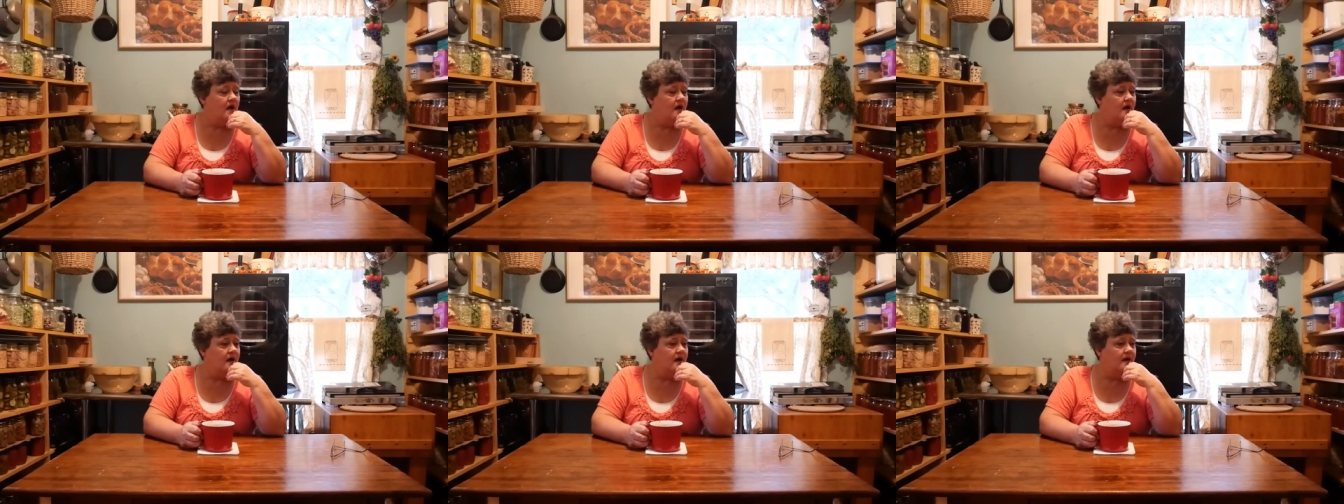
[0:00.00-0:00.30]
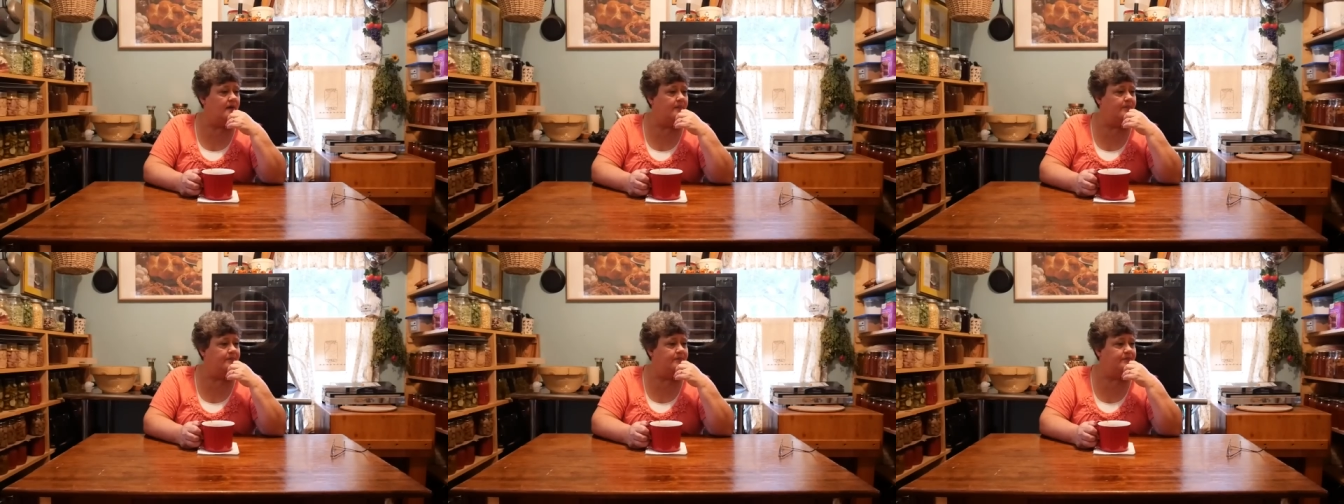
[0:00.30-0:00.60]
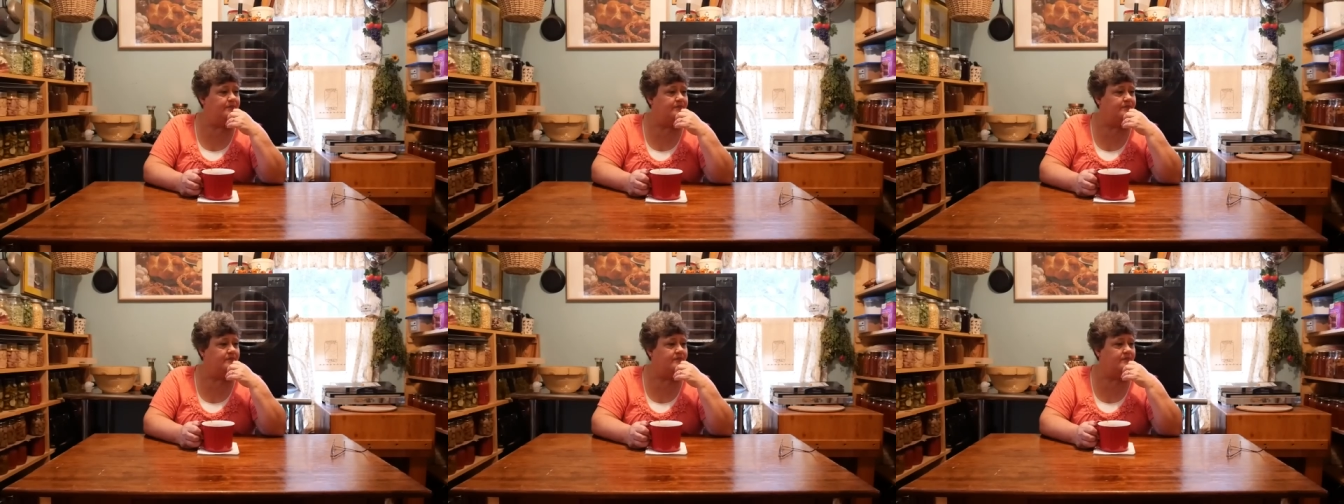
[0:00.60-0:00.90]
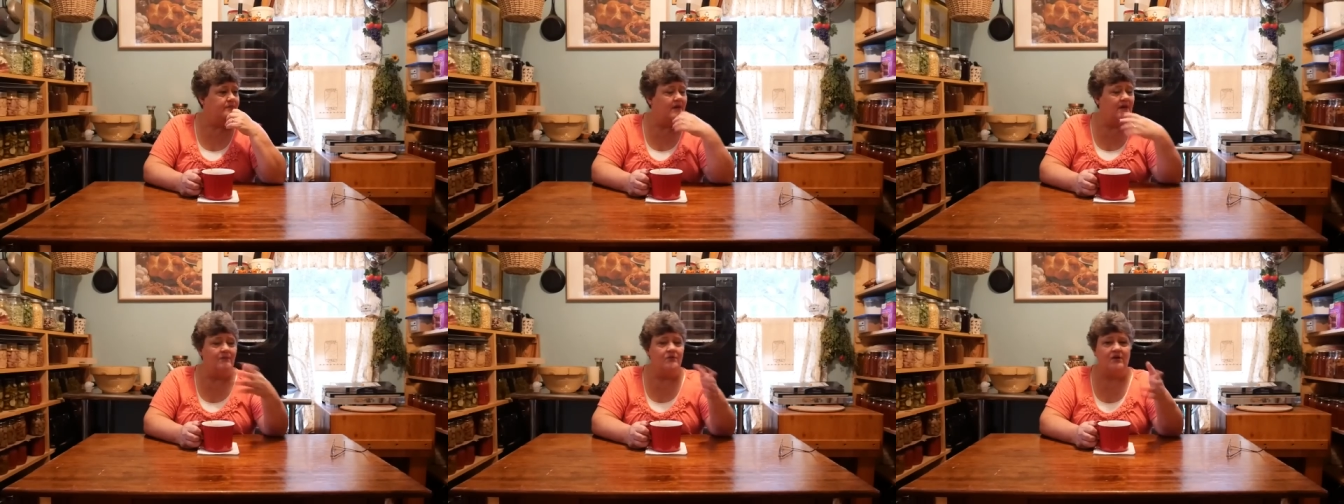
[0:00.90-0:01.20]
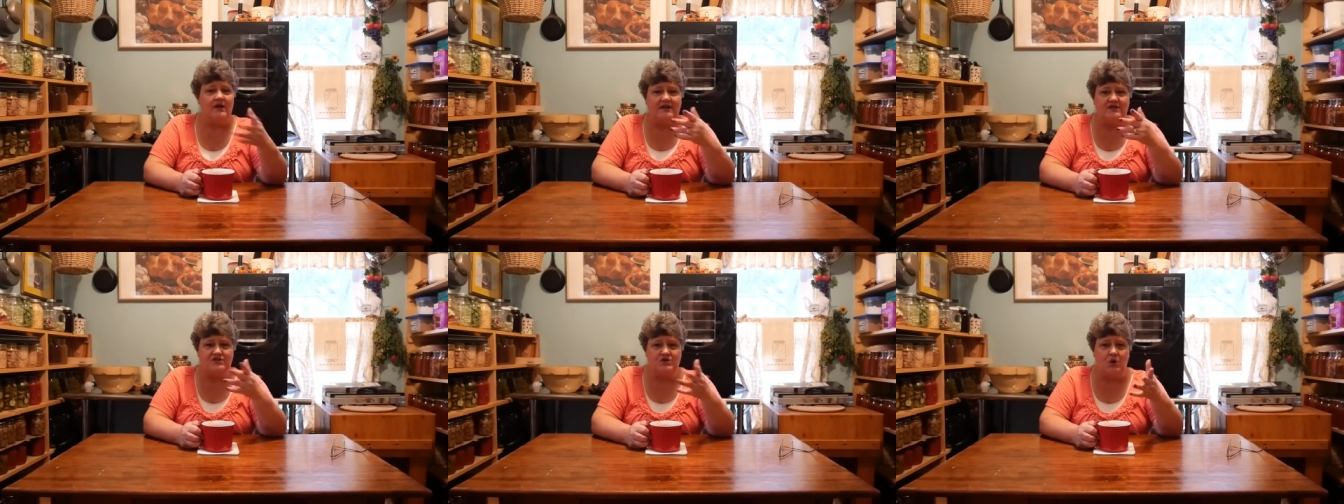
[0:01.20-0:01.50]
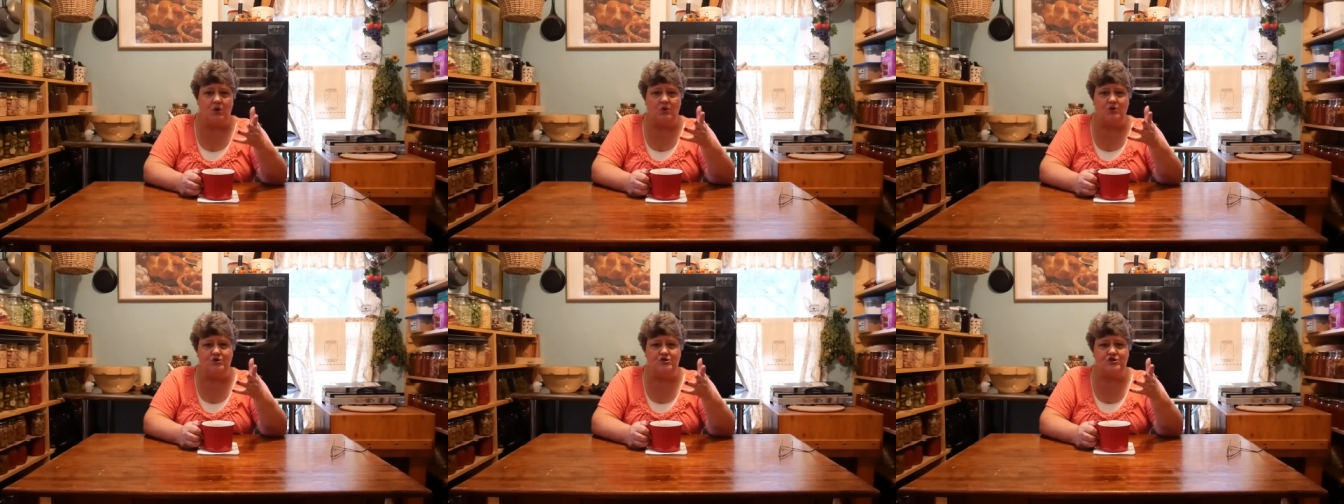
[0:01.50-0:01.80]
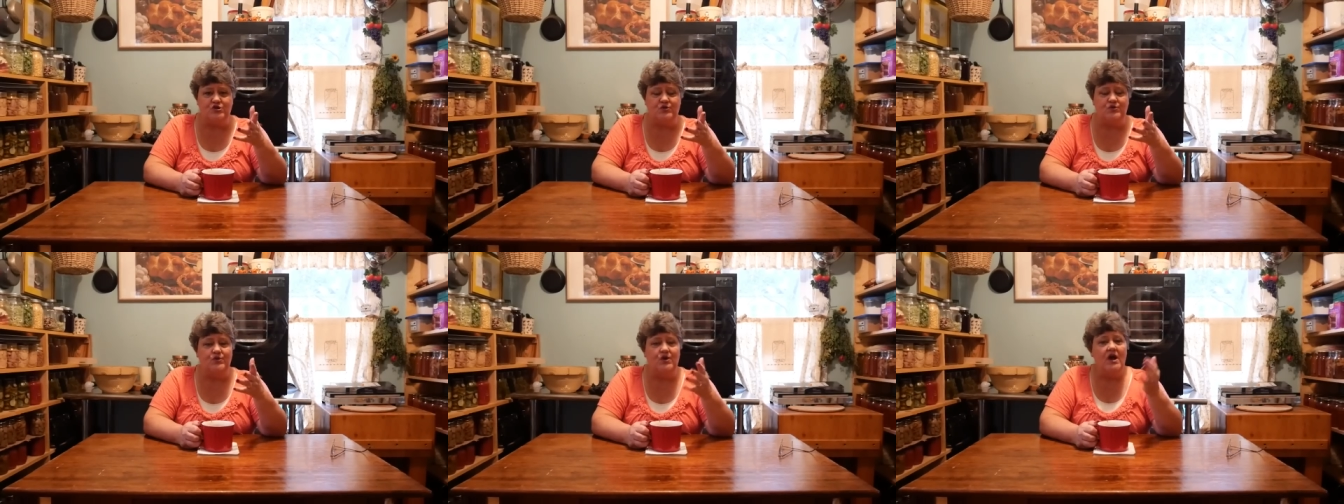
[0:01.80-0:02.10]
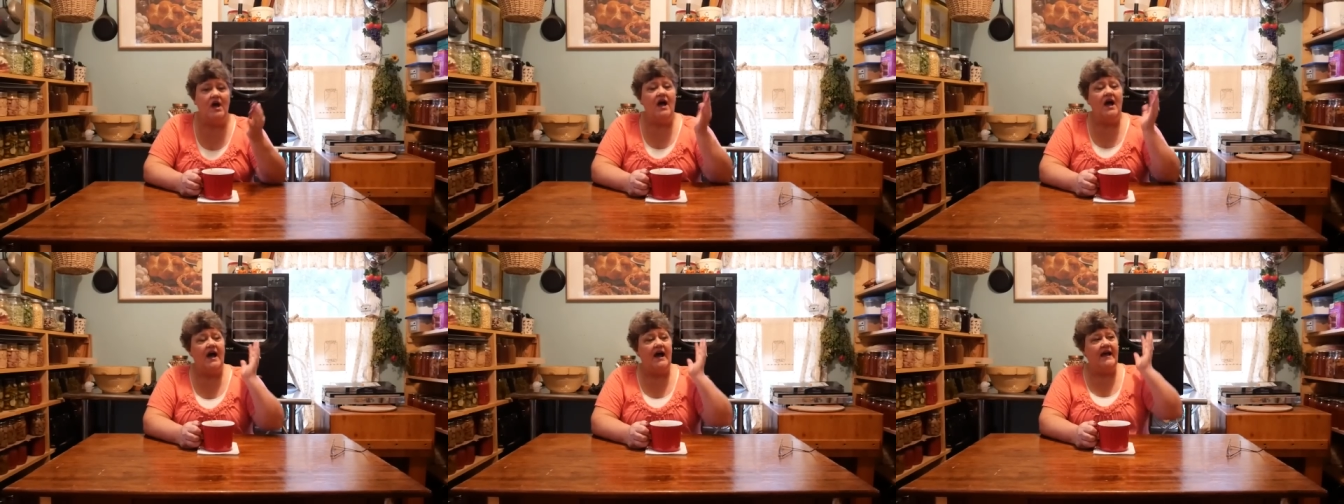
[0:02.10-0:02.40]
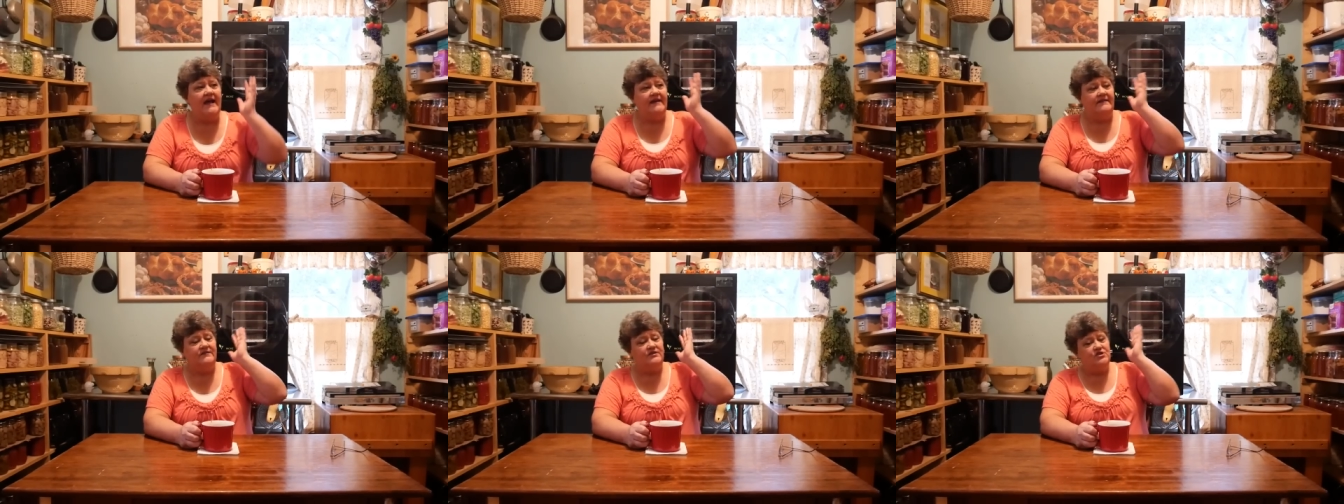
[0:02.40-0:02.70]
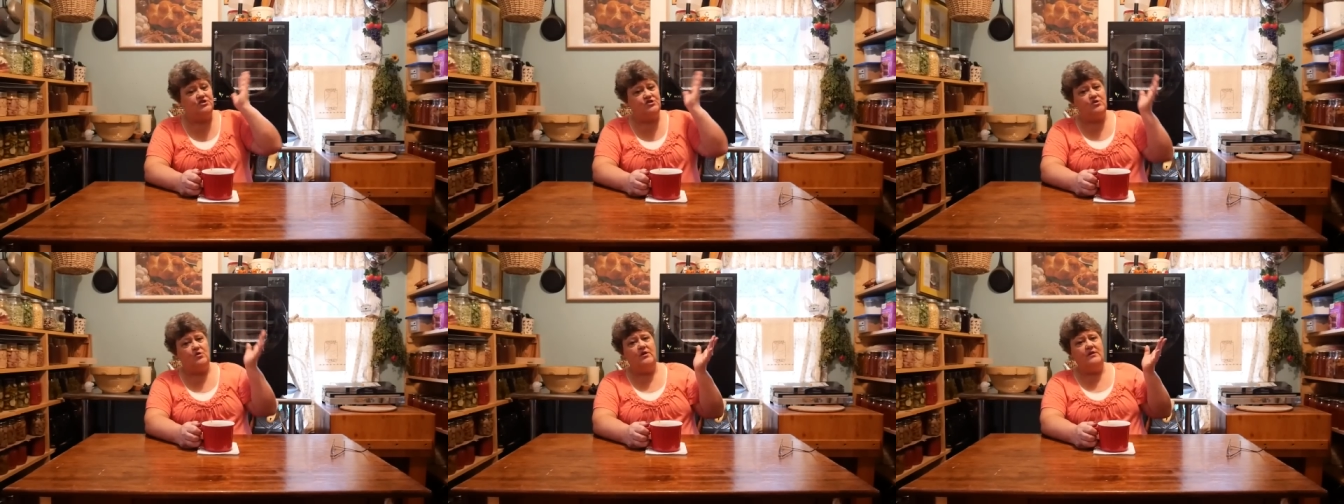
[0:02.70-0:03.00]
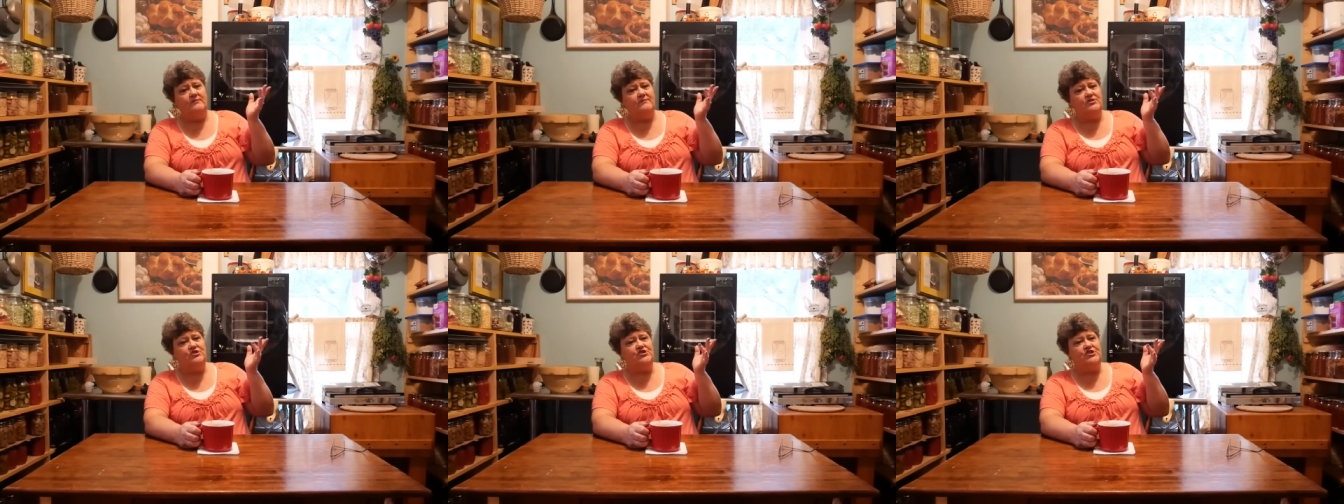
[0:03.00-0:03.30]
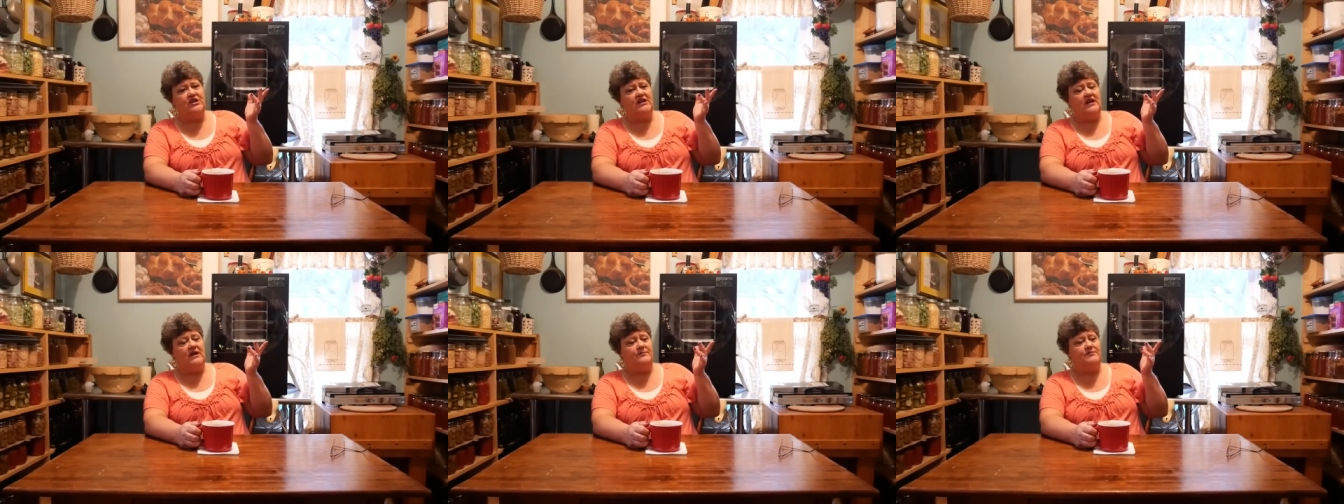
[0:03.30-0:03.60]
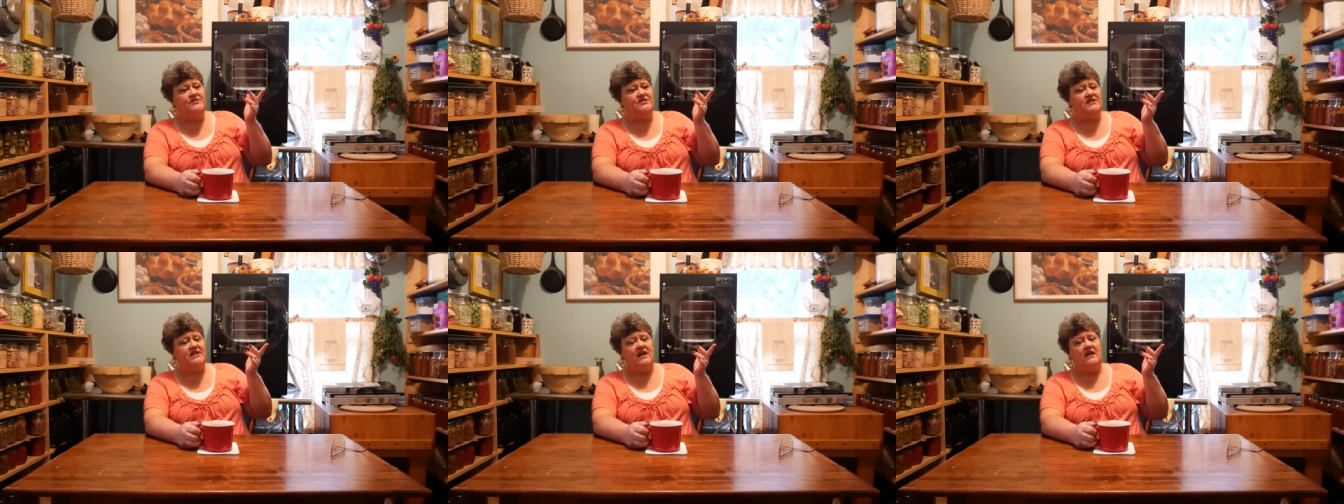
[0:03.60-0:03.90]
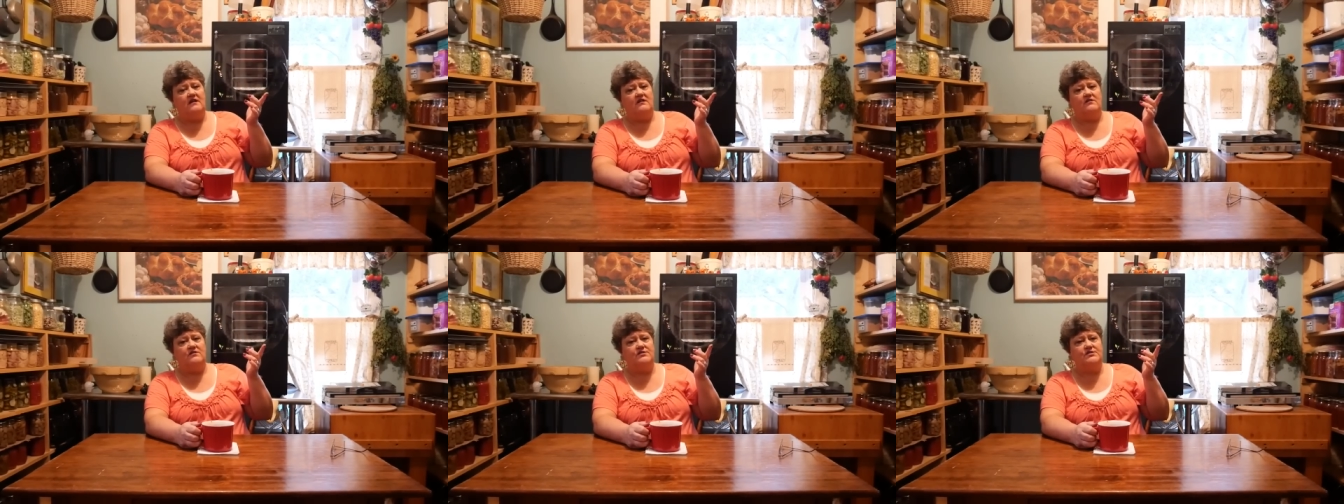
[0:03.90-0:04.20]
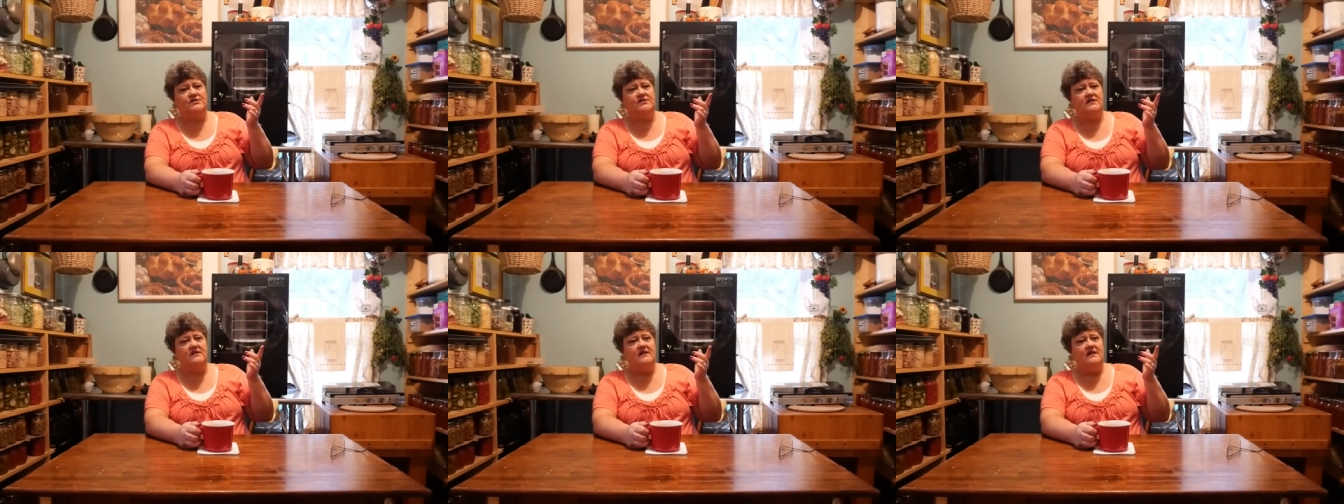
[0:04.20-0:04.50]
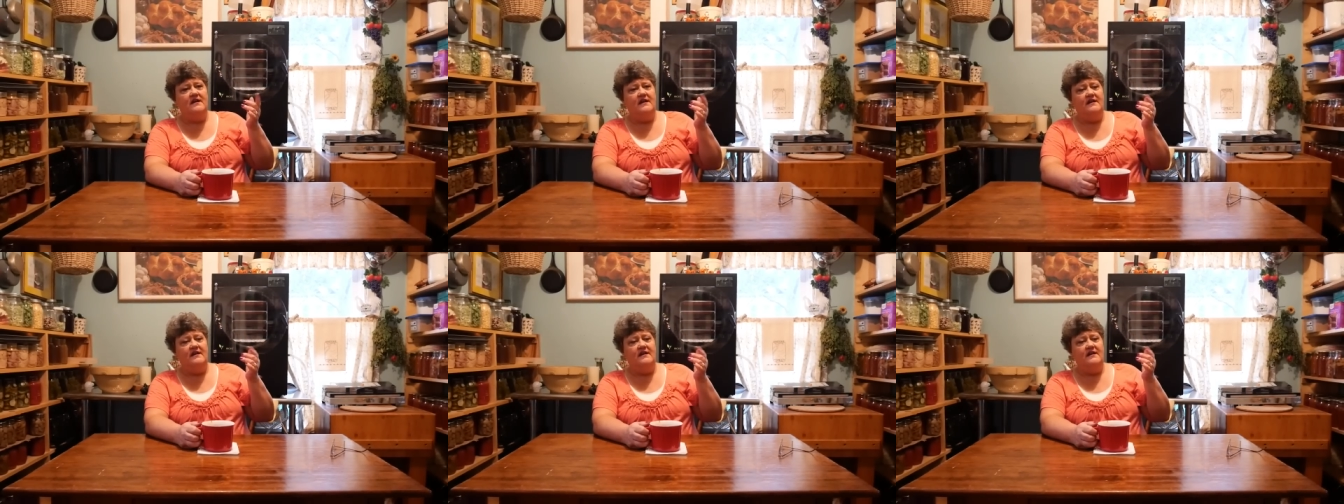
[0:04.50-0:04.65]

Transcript: Um, remember I told you I had the sewing machine upstairs